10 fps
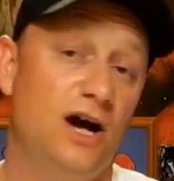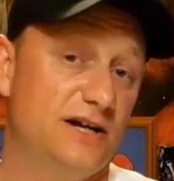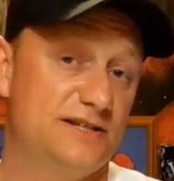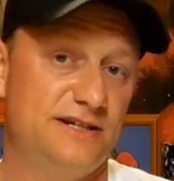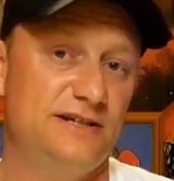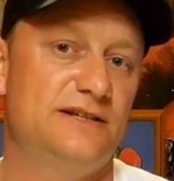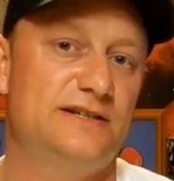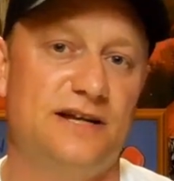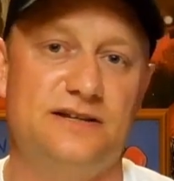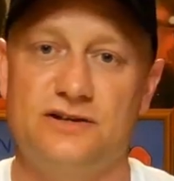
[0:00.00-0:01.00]
I'd seen
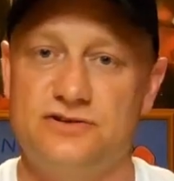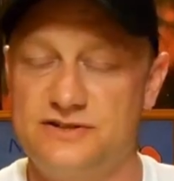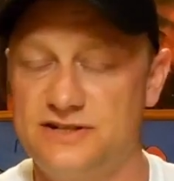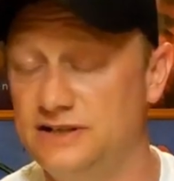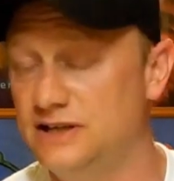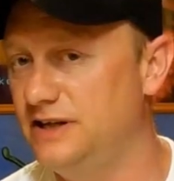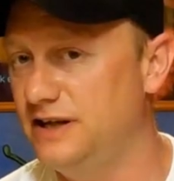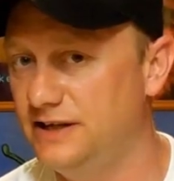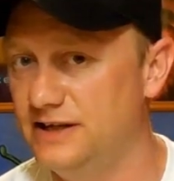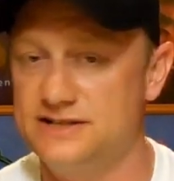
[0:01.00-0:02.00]
Nintendos, I'd seen any
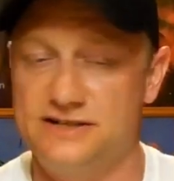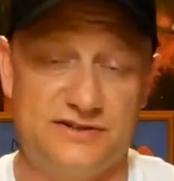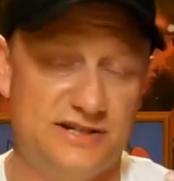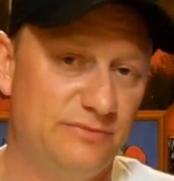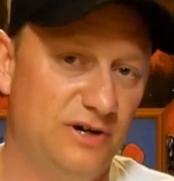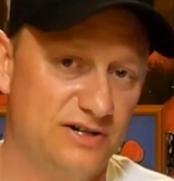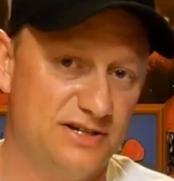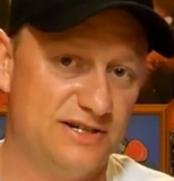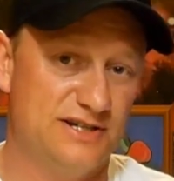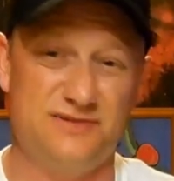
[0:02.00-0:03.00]
N E Ses, I'd seen
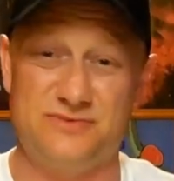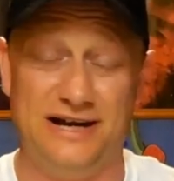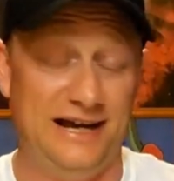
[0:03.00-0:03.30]
Master Systems,